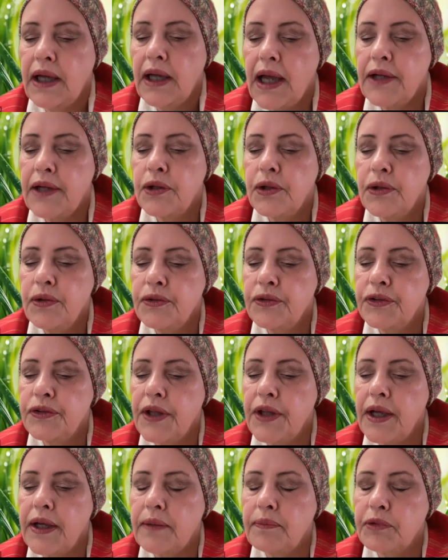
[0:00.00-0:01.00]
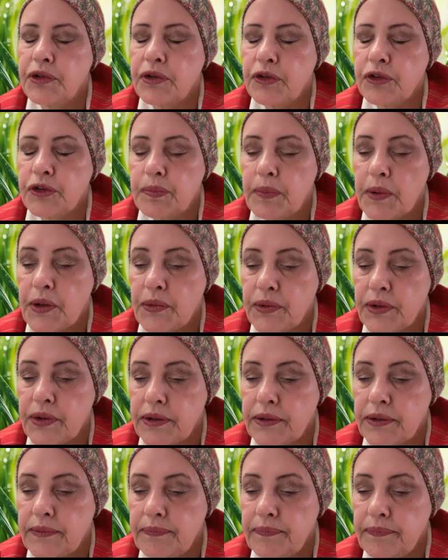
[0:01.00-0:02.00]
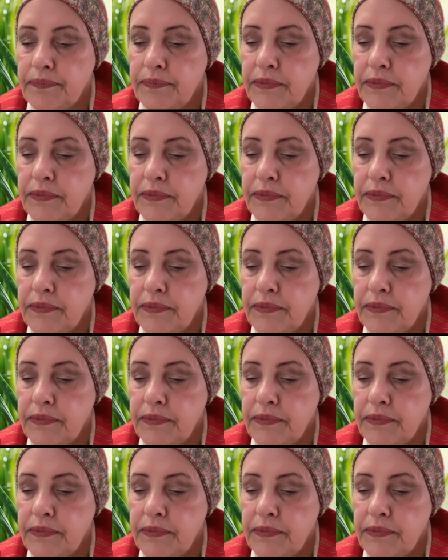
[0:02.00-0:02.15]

and whose names are spoken.